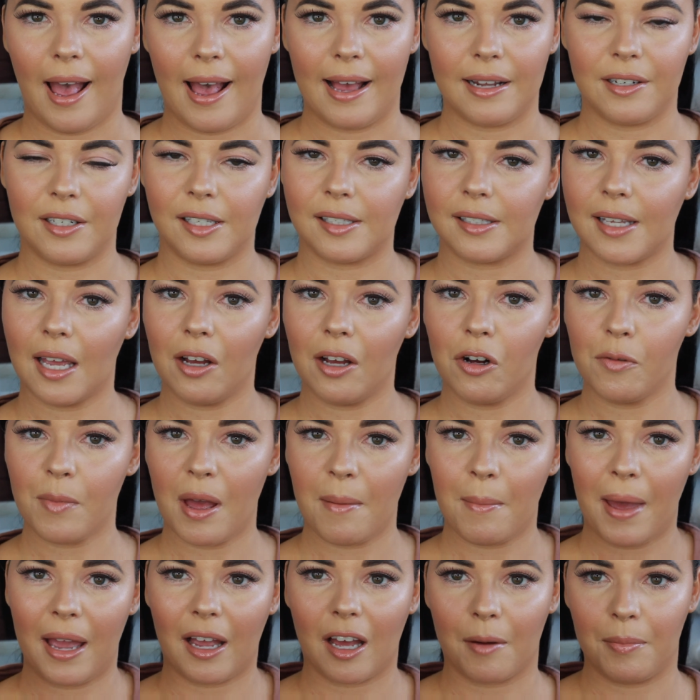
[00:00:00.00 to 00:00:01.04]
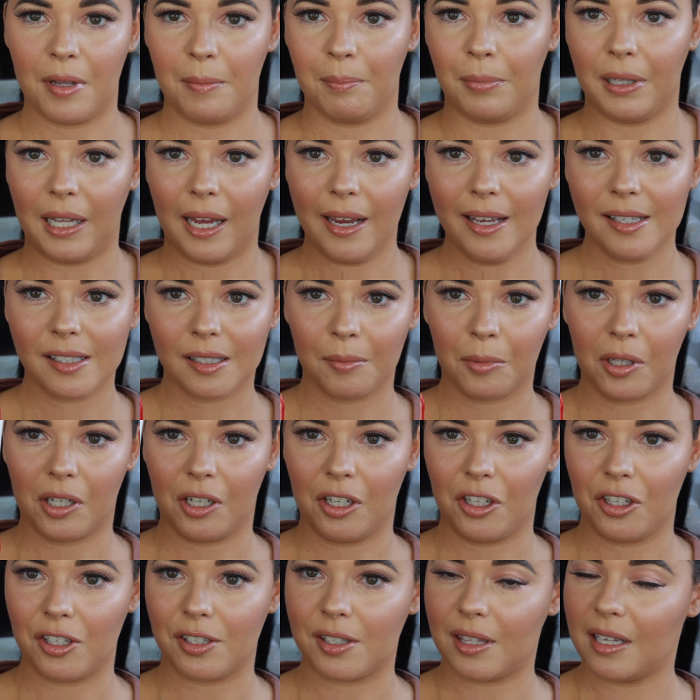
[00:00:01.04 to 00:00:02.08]
And to set all my makeup in place, I'm going
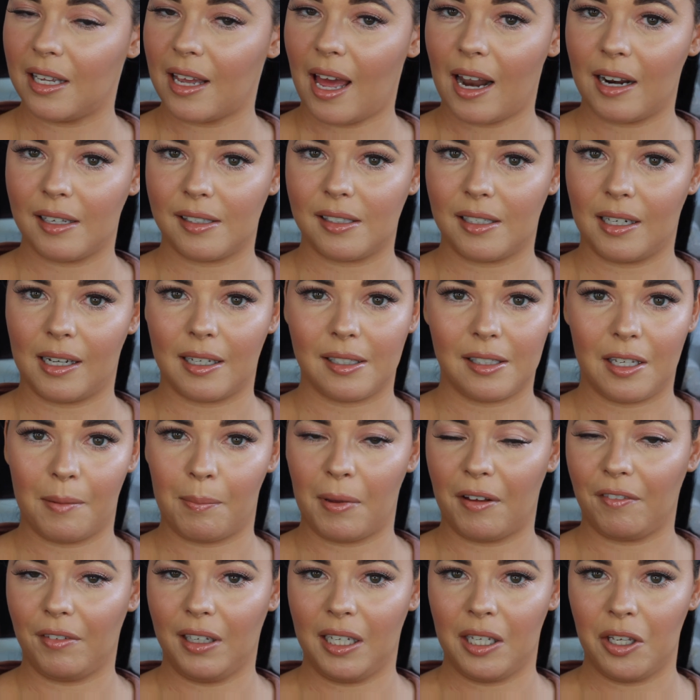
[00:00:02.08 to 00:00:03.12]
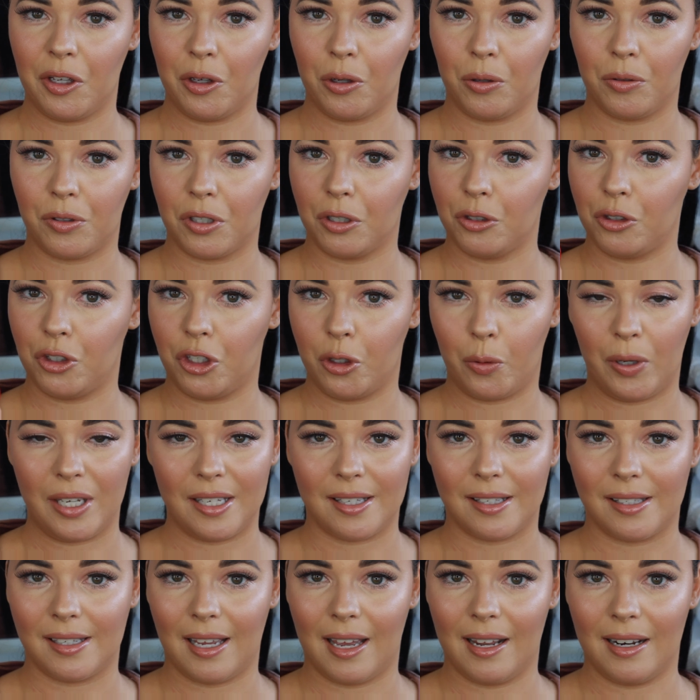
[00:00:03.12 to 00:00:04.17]
to use the Anastasia Beverly Hills Dewy
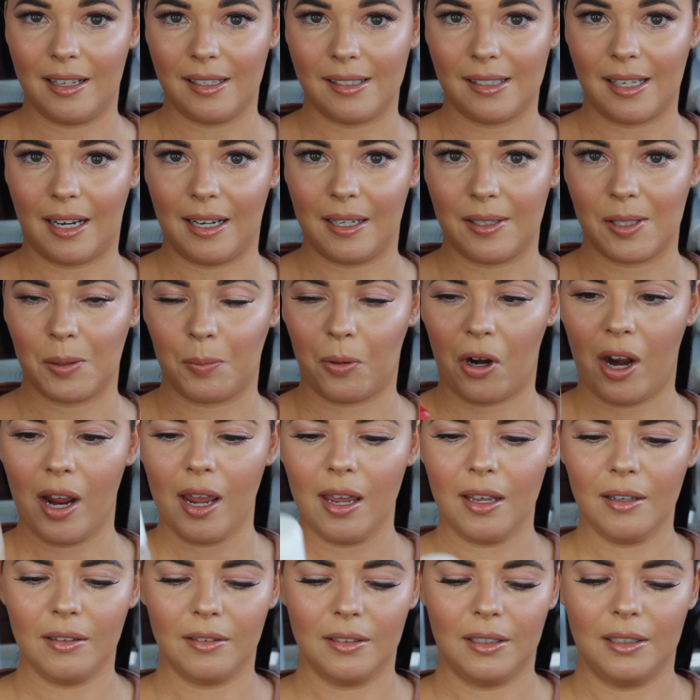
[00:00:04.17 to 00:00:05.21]
Setting Spray.